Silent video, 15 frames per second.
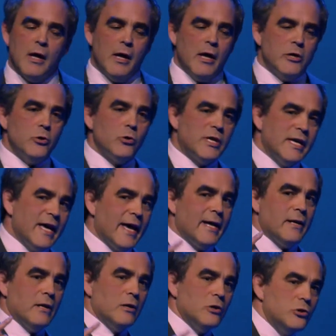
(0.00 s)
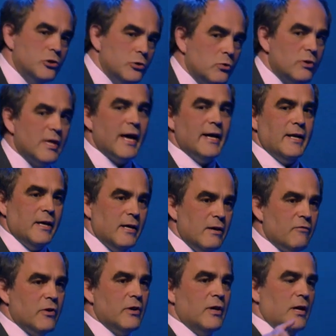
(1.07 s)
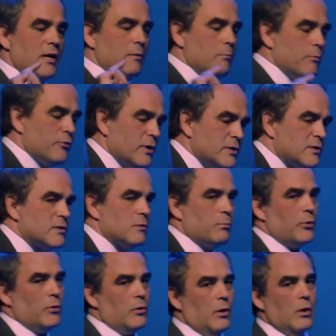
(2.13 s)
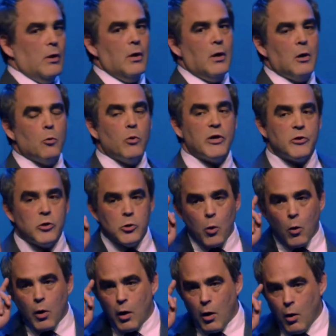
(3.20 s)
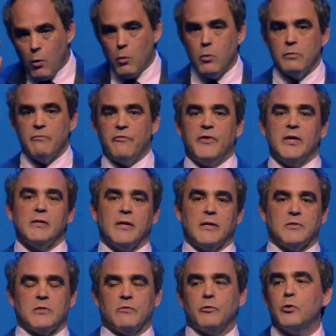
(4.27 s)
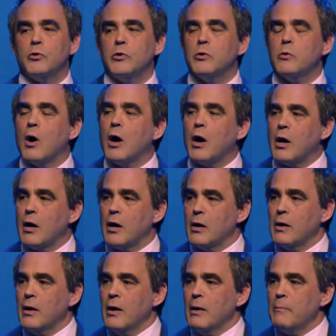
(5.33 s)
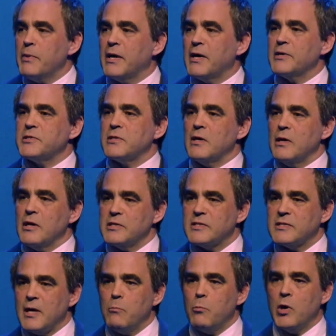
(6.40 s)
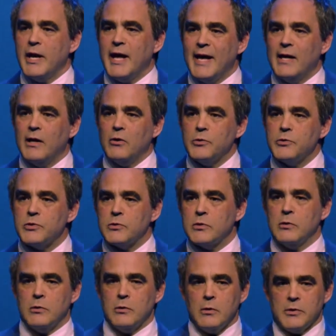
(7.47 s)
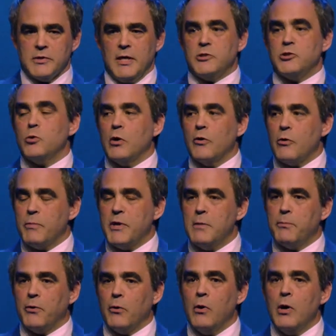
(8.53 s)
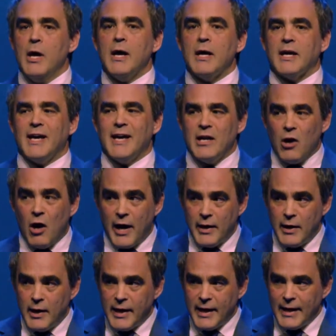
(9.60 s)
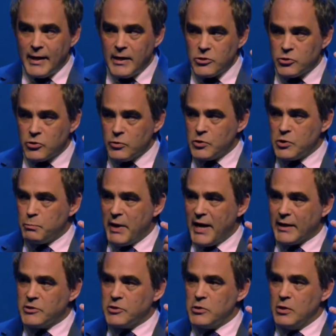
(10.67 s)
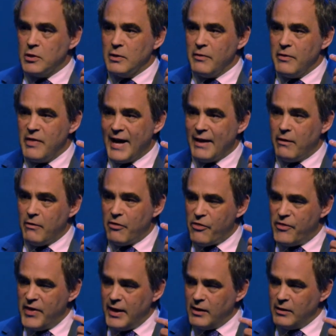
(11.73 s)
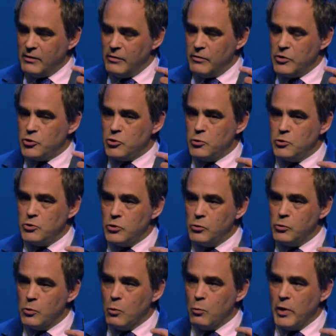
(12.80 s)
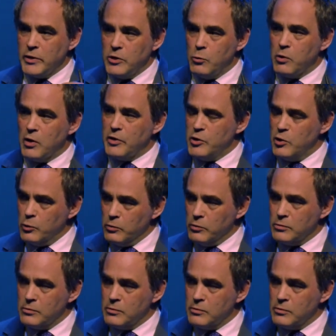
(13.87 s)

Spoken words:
You can't do that even in principle with your own feelings of who you are, because someone else, say two other people, cannot introspect that thing that you do when you are you.